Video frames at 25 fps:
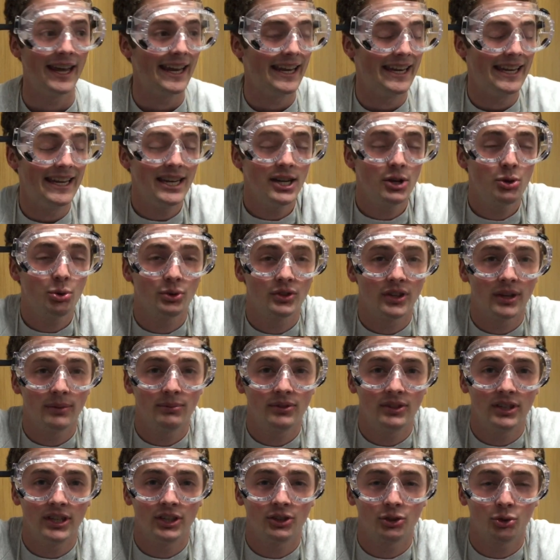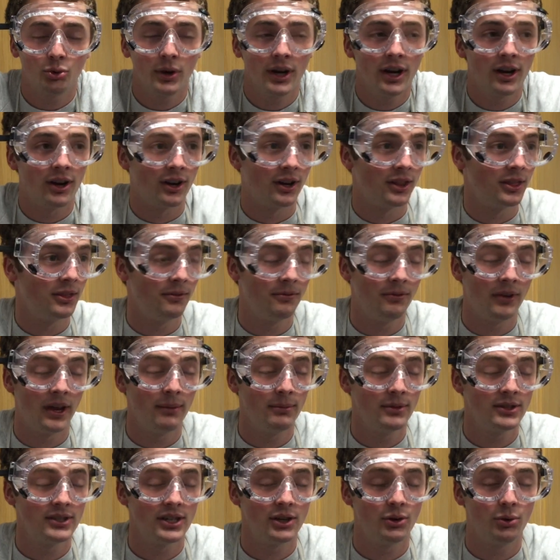E equals mc squared, the
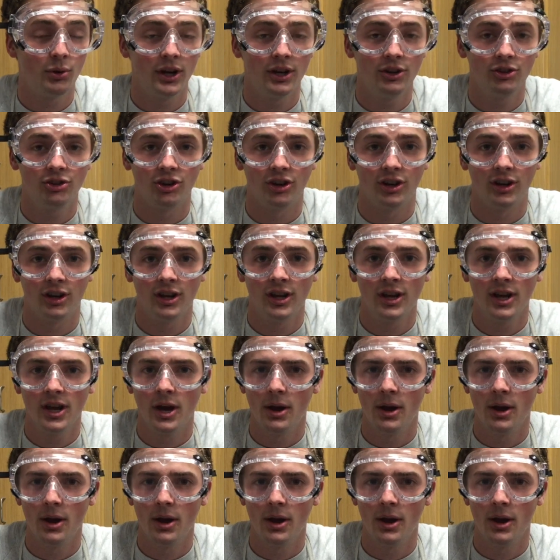famous equation.